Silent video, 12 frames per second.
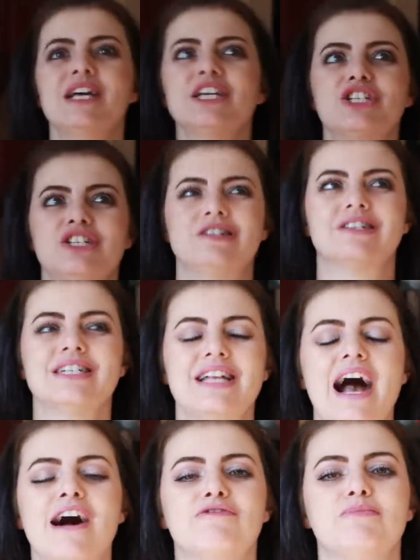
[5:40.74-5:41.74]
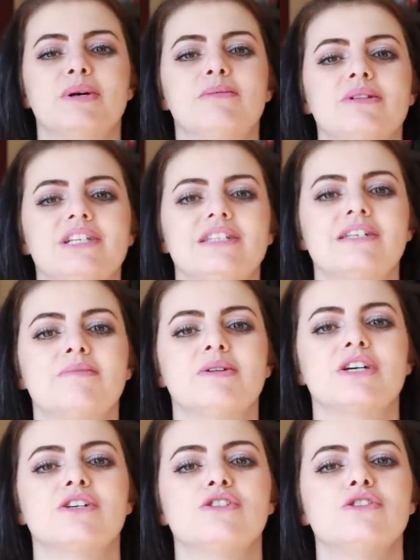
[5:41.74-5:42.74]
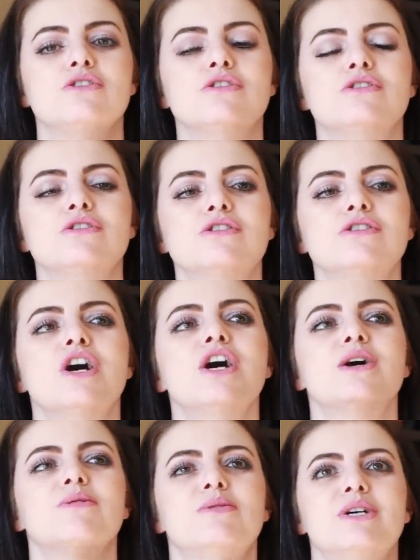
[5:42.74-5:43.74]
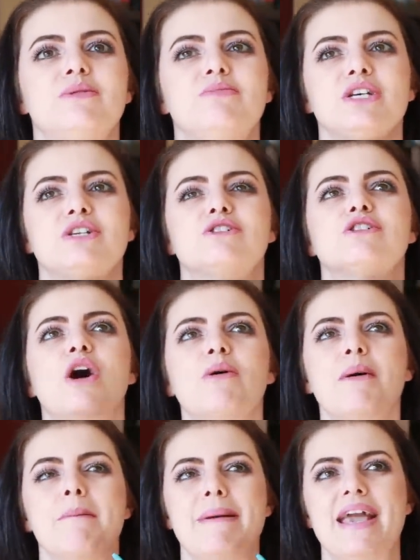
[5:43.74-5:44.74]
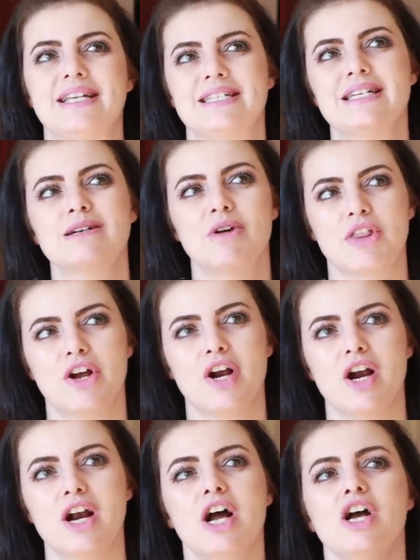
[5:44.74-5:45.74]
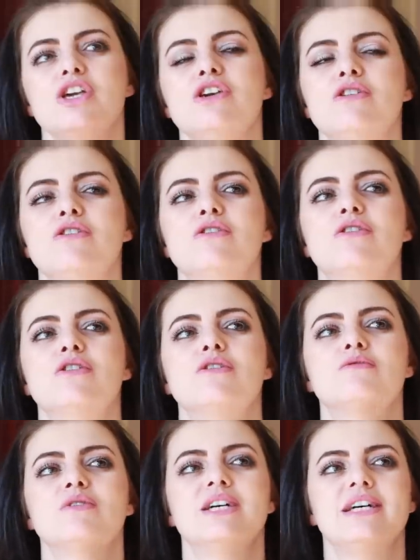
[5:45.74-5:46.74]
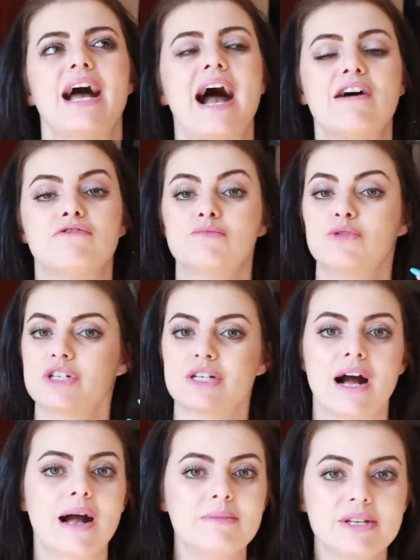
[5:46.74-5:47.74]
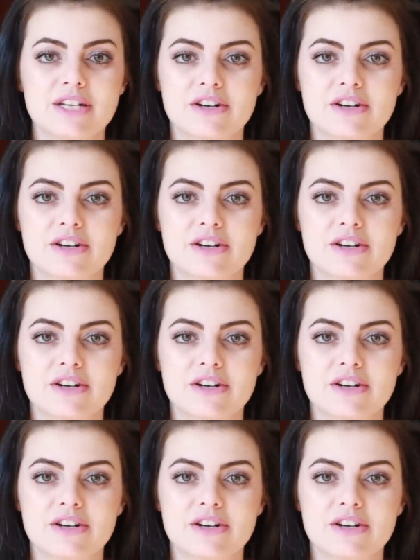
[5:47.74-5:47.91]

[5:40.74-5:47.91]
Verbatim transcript: wish you could have Pablita because you would be so amazing with her. You would have more time to